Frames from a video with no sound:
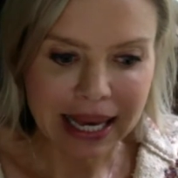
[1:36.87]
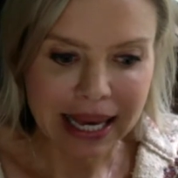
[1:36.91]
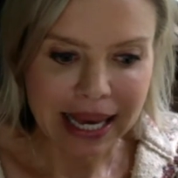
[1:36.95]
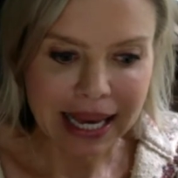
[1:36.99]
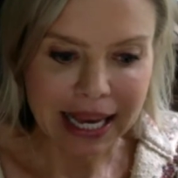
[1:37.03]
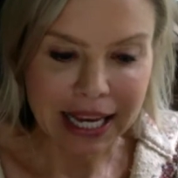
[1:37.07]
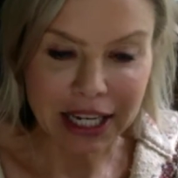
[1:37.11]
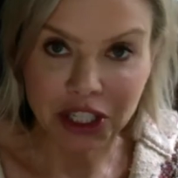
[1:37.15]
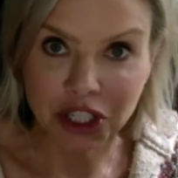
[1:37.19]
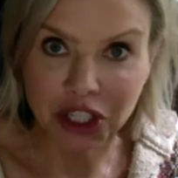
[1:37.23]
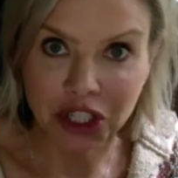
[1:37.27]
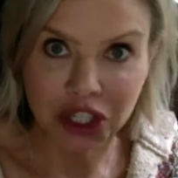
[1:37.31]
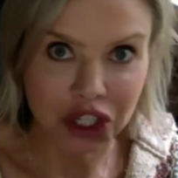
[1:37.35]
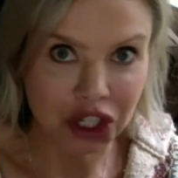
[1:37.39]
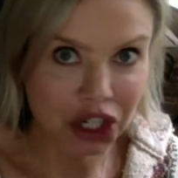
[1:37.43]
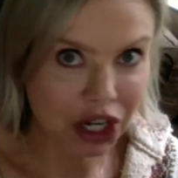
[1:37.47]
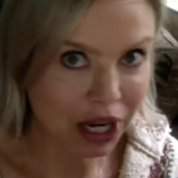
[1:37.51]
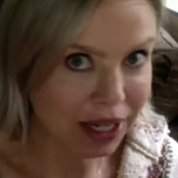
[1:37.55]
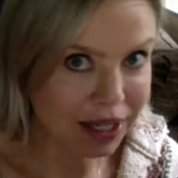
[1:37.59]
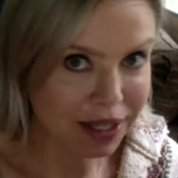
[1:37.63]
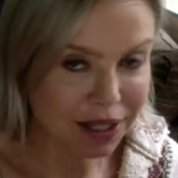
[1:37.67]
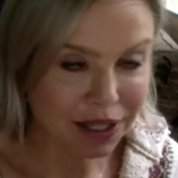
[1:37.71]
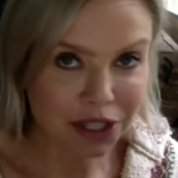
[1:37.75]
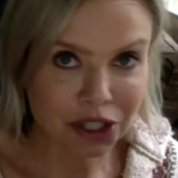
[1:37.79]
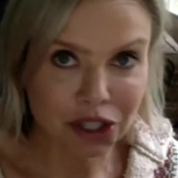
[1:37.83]
it's
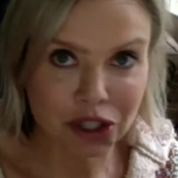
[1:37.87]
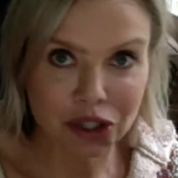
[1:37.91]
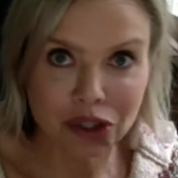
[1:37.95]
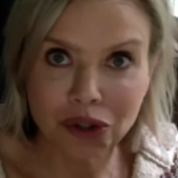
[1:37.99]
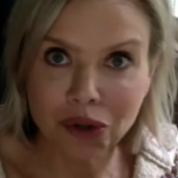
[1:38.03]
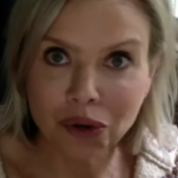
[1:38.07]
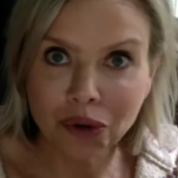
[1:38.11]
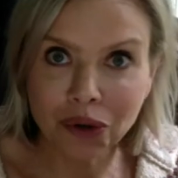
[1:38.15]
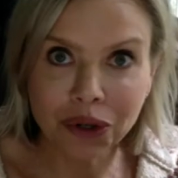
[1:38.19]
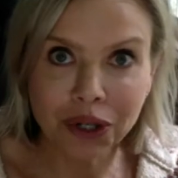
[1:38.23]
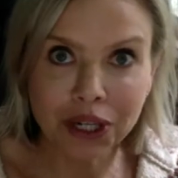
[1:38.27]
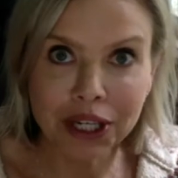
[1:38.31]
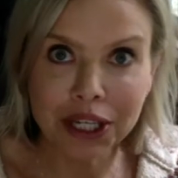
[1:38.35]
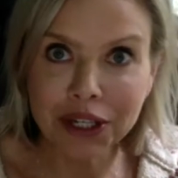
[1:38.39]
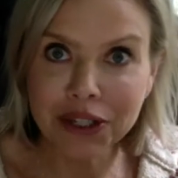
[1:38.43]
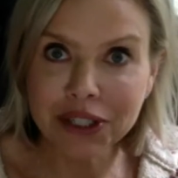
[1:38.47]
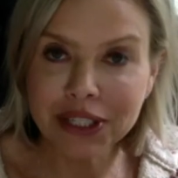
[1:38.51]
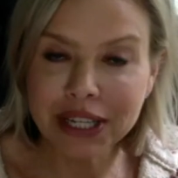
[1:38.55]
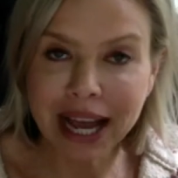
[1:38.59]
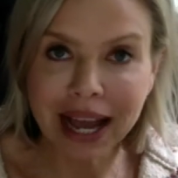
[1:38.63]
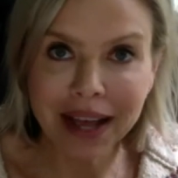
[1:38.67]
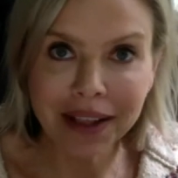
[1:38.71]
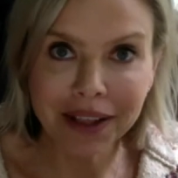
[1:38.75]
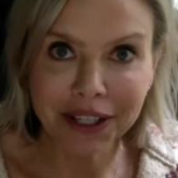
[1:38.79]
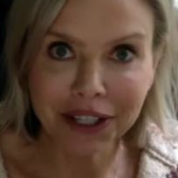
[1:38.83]
just a story you're
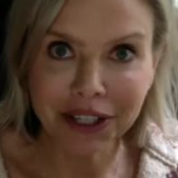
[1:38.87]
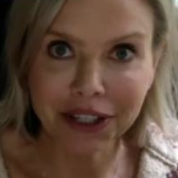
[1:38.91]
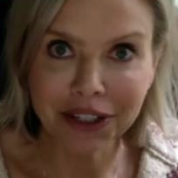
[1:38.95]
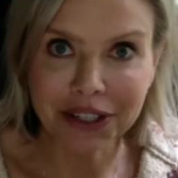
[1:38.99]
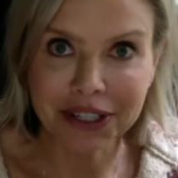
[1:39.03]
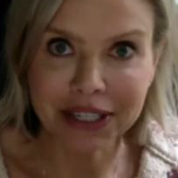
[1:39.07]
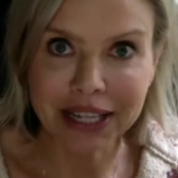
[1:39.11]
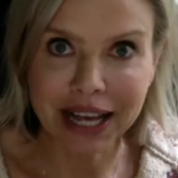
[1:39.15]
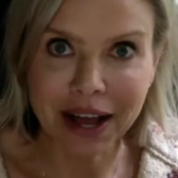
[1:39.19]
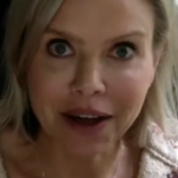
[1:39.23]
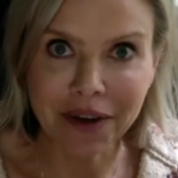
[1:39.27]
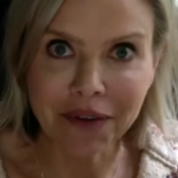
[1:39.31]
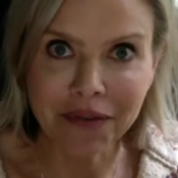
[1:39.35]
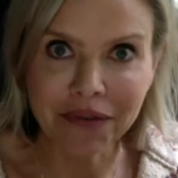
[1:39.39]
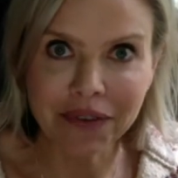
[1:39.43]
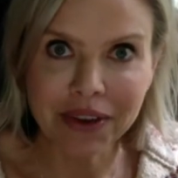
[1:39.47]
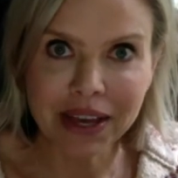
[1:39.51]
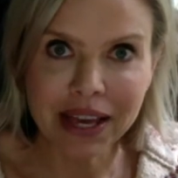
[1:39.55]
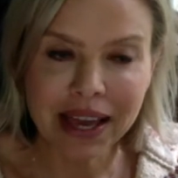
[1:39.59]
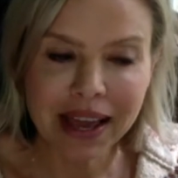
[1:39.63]
telling yourself,